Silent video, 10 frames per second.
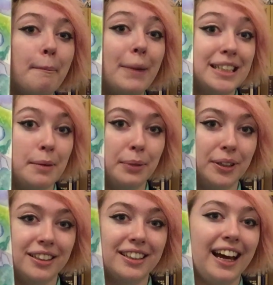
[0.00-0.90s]
my
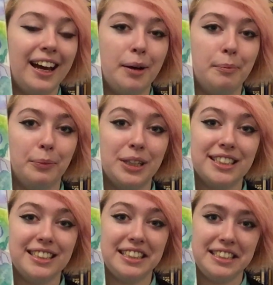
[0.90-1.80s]
temple,
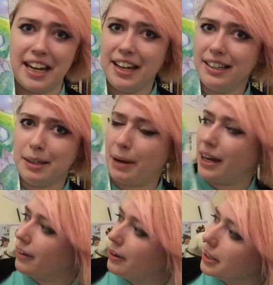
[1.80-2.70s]
which is entirely a
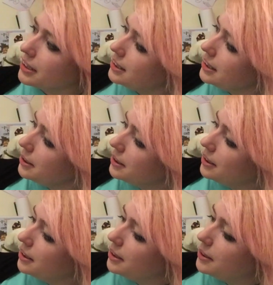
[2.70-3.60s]
background actually,
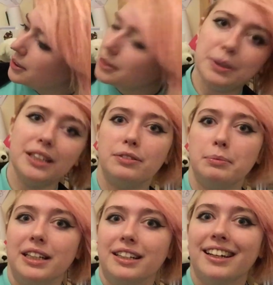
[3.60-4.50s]
which is weird
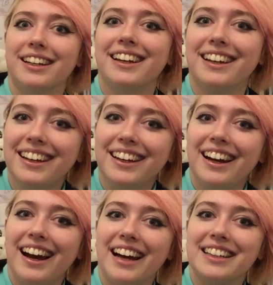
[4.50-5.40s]
for me. Like,
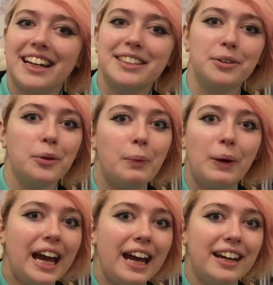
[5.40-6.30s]
I don't know
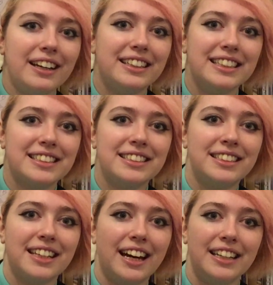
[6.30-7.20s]
where
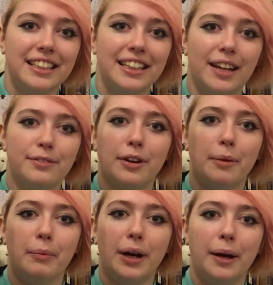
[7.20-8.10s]
this idea came
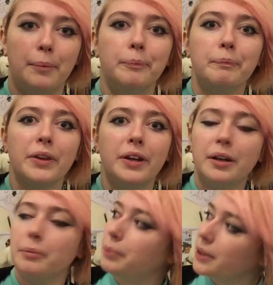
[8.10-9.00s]
from,
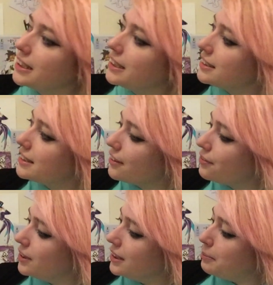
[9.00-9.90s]
but it's
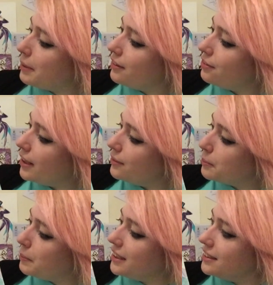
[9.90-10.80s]
definitely my
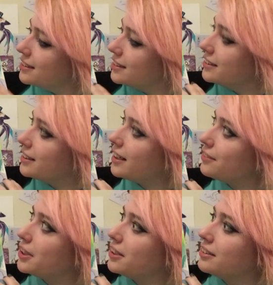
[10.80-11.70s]
favourite piece that
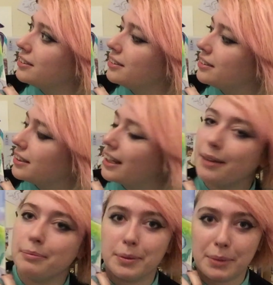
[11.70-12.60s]
I've done, that
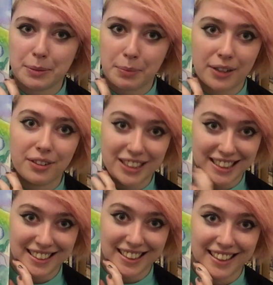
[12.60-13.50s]
I'm the most proud of
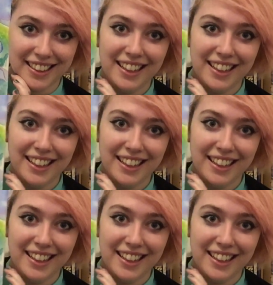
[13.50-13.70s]
this year.